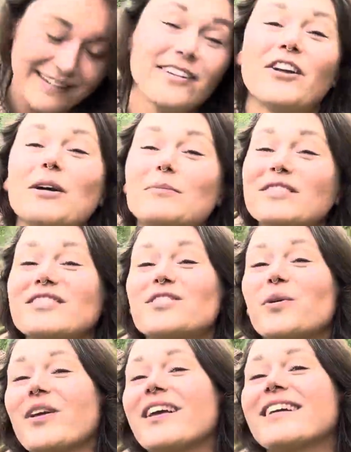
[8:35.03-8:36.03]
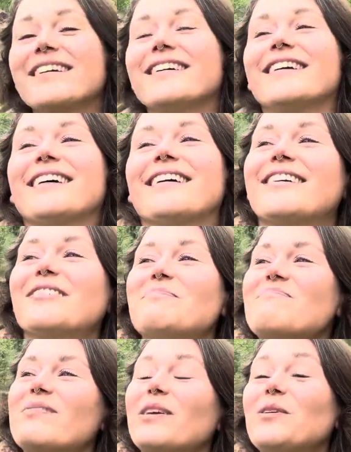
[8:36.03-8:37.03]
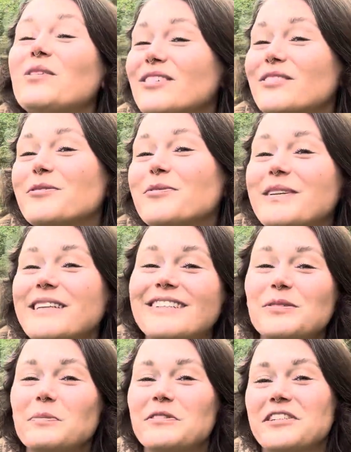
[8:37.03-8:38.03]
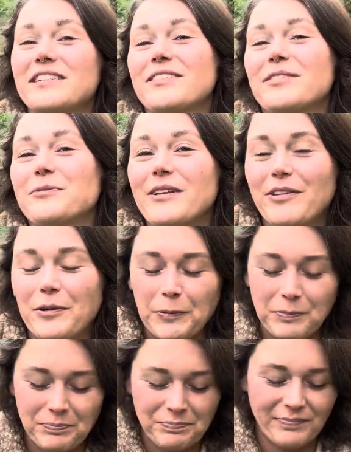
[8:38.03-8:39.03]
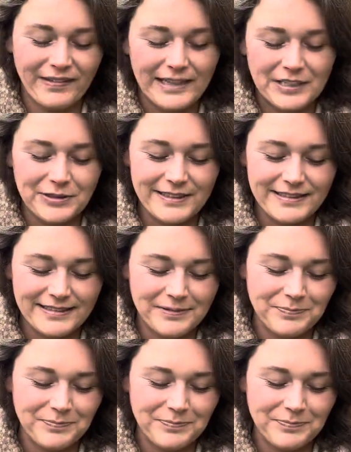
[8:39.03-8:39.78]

No, just joking. The universe will be super gentle with you, I trust.